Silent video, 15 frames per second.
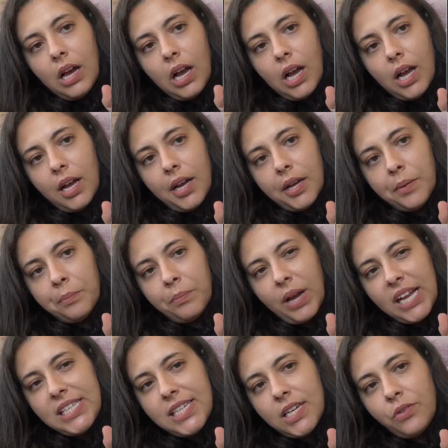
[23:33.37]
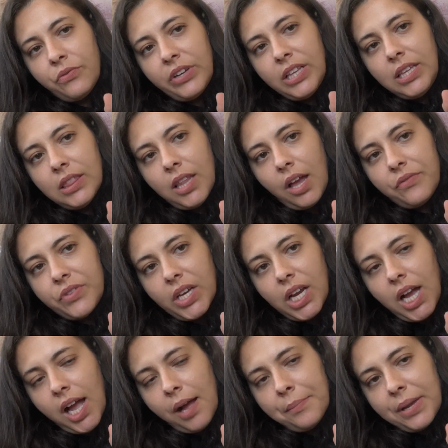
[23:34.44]
I didn't really love the
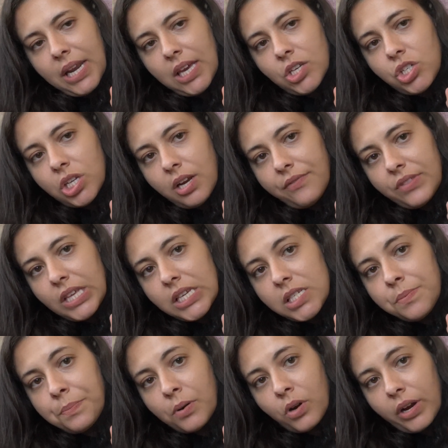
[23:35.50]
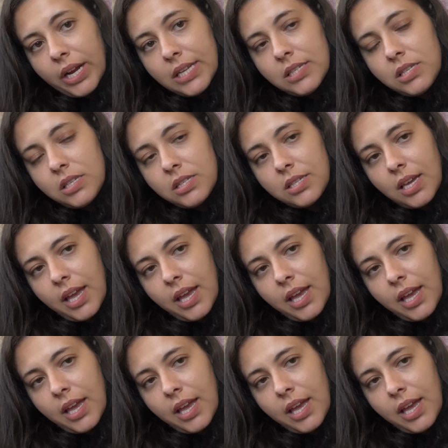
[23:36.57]
combination of these prints,